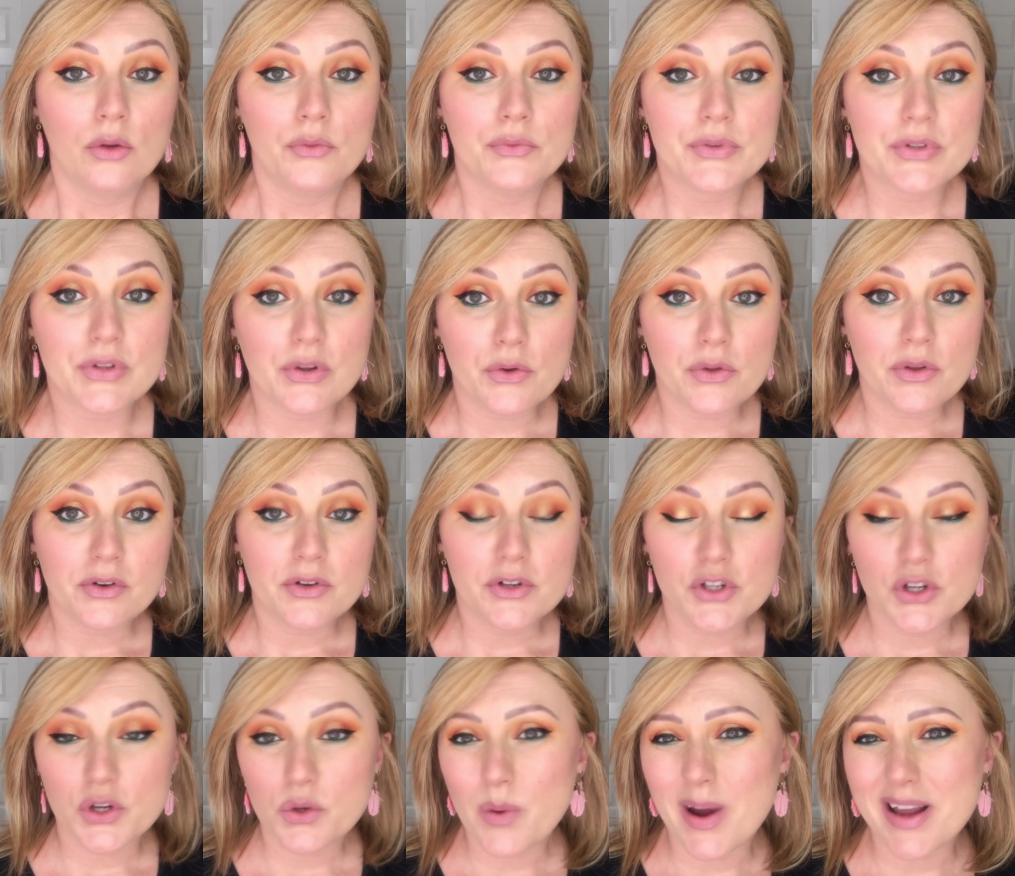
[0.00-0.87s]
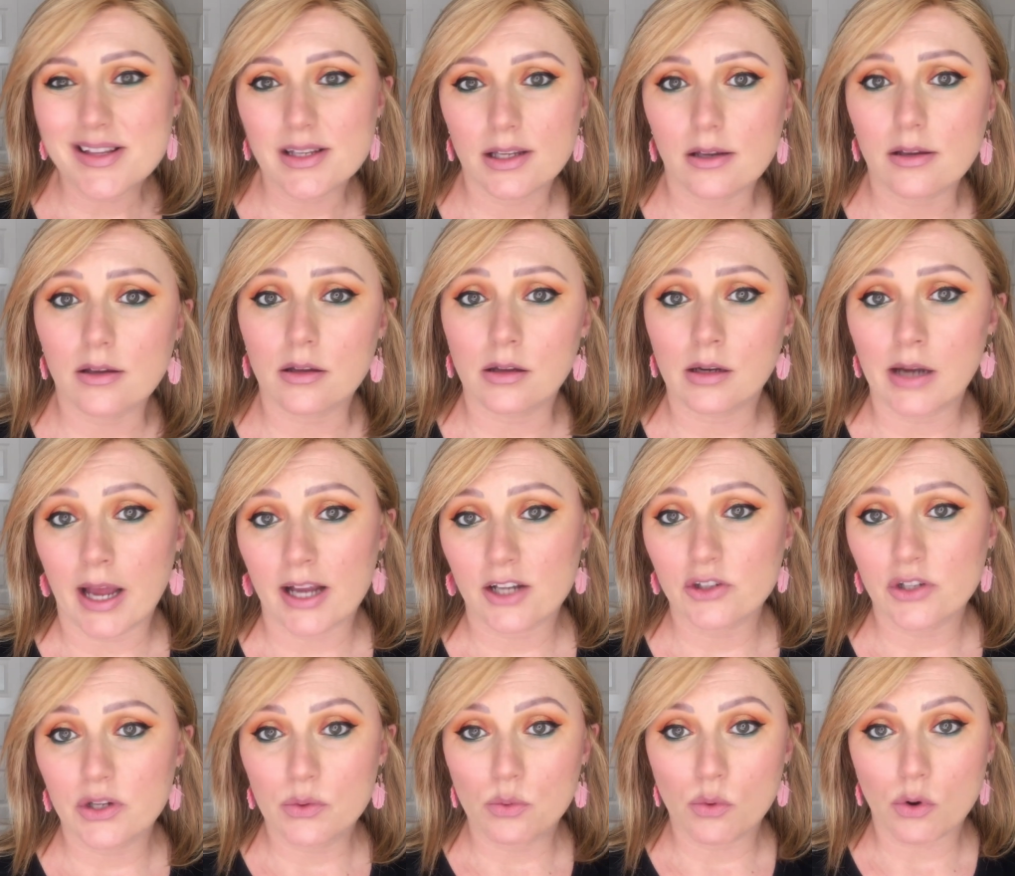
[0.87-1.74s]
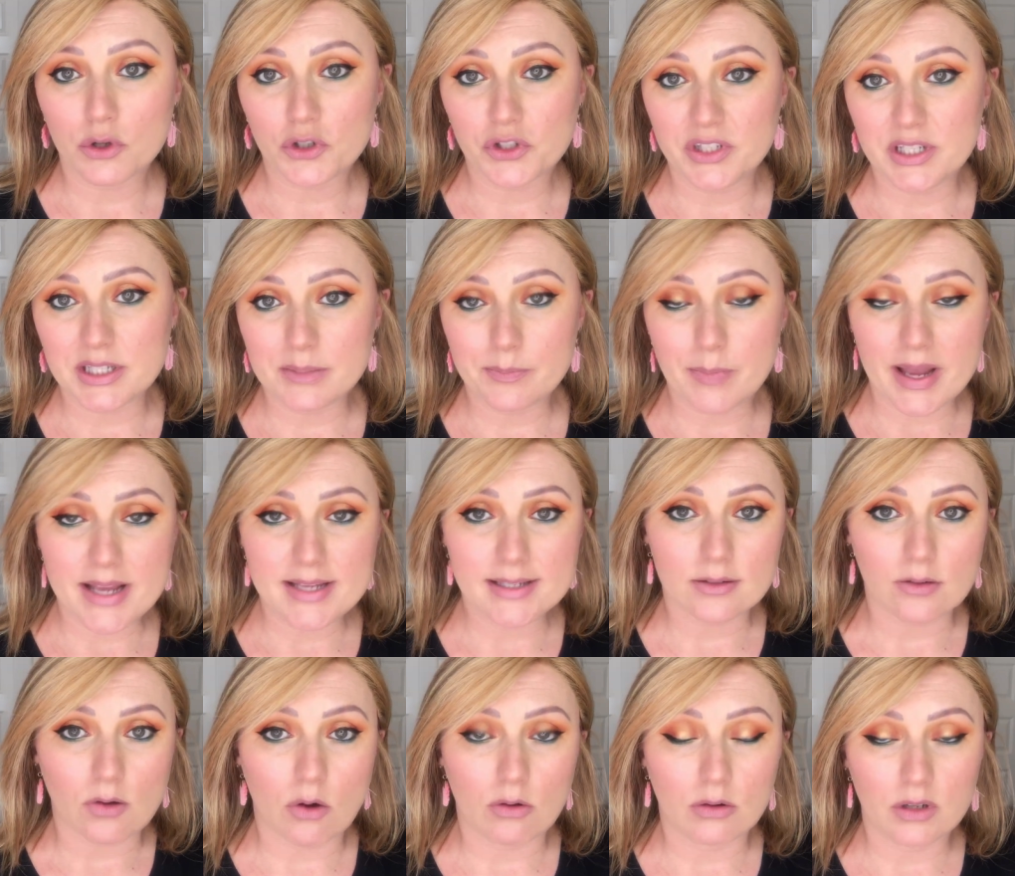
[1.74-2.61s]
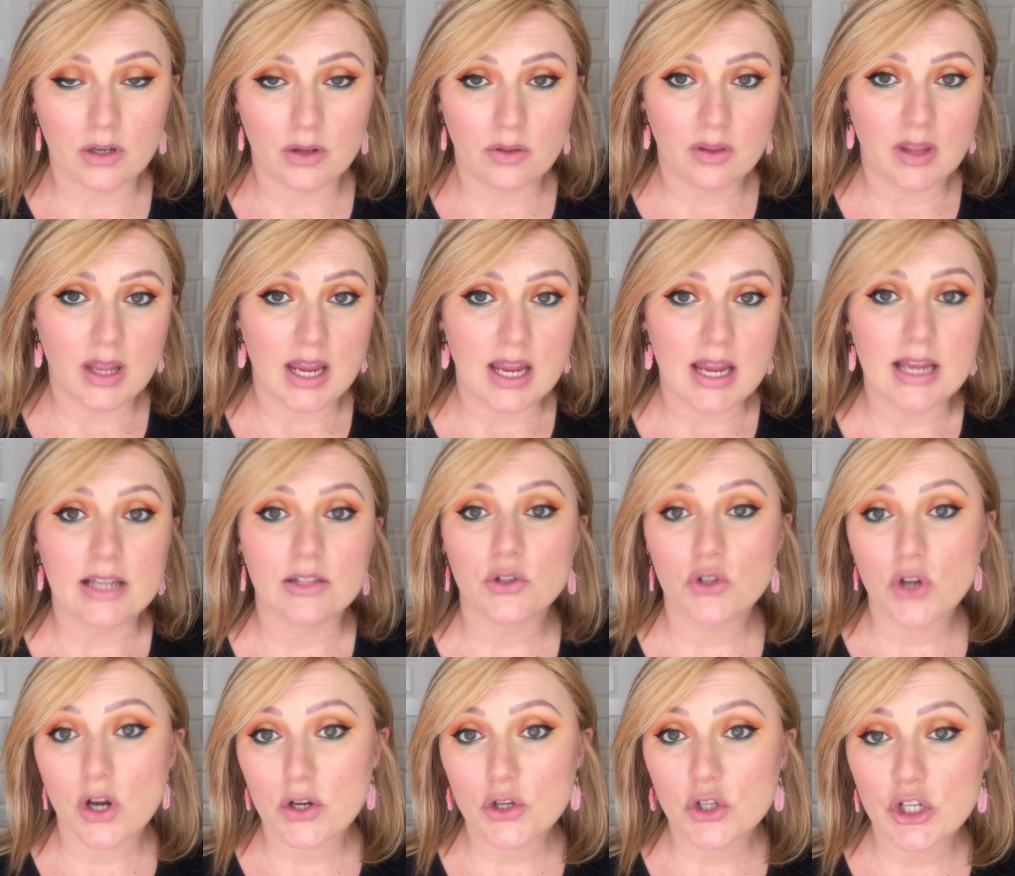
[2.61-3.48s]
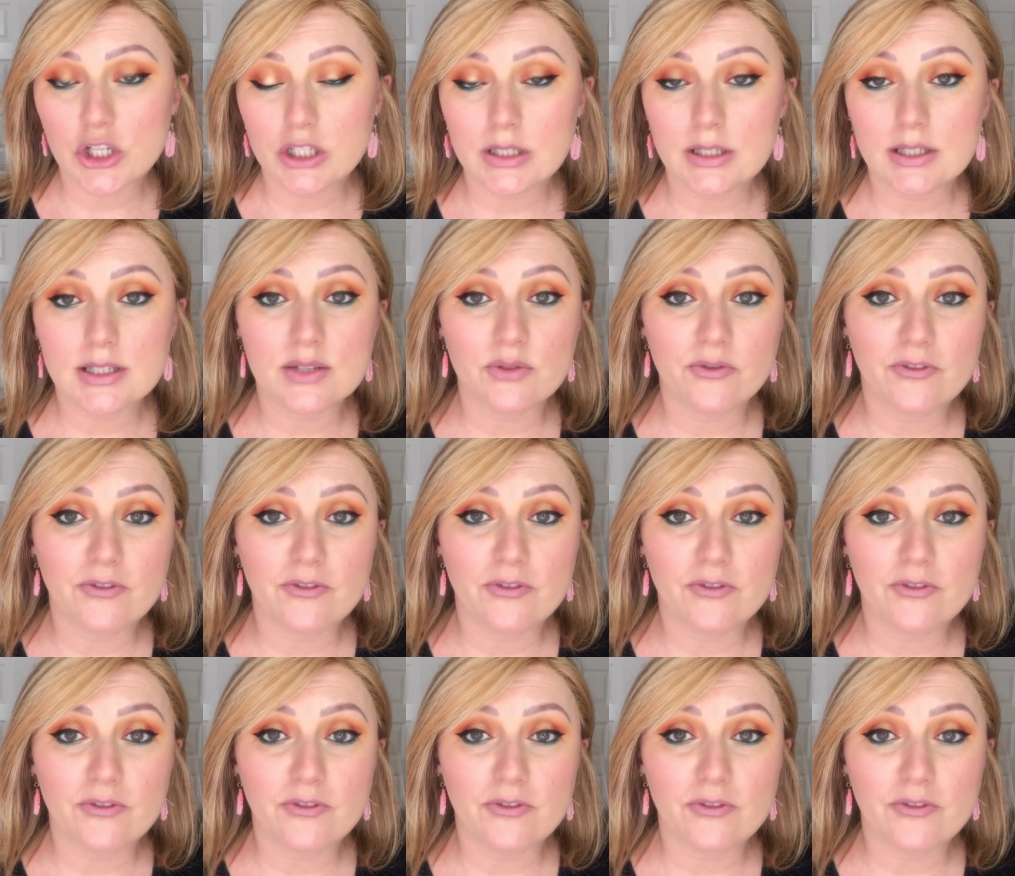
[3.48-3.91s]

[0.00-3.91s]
So there are 2 ways that you can actually wash this based on the instructions.